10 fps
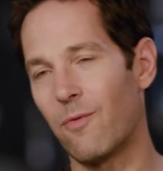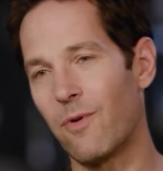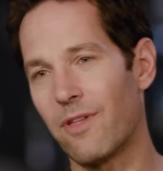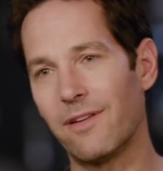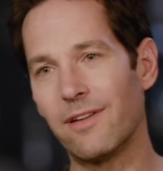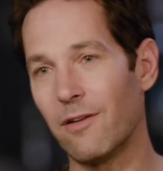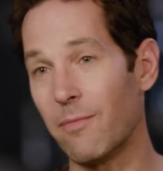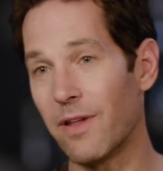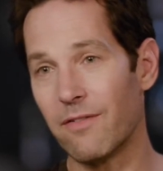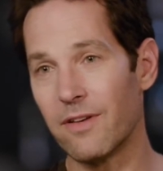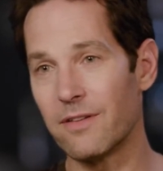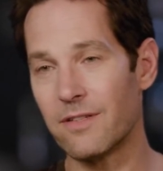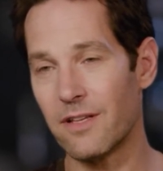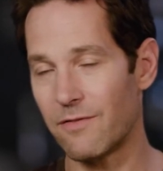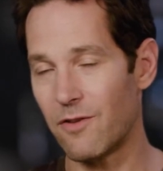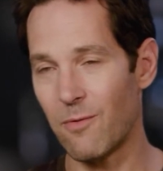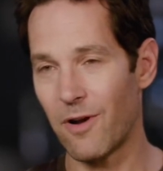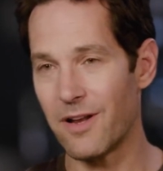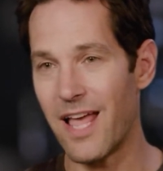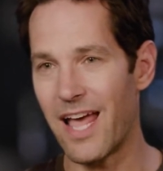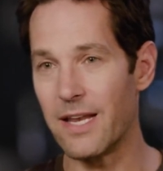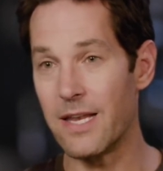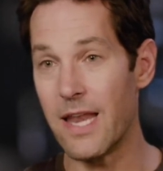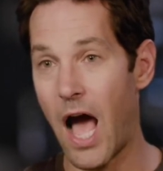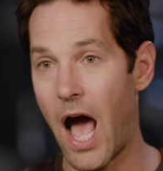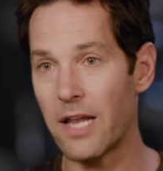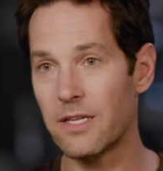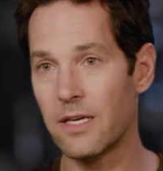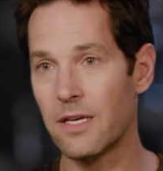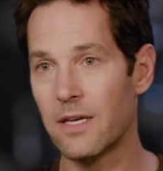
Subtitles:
with a little bit of a sense of humor and not